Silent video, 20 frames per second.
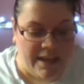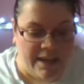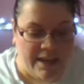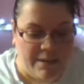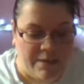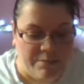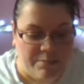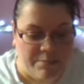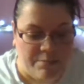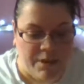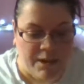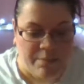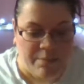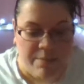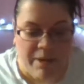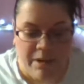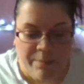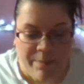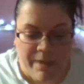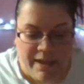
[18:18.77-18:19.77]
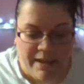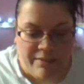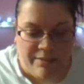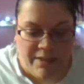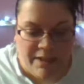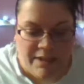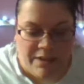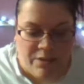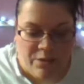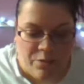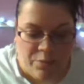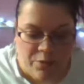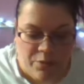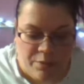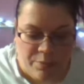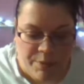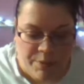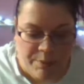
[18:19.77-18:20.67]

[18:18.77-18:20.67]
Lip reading: My mukbang video will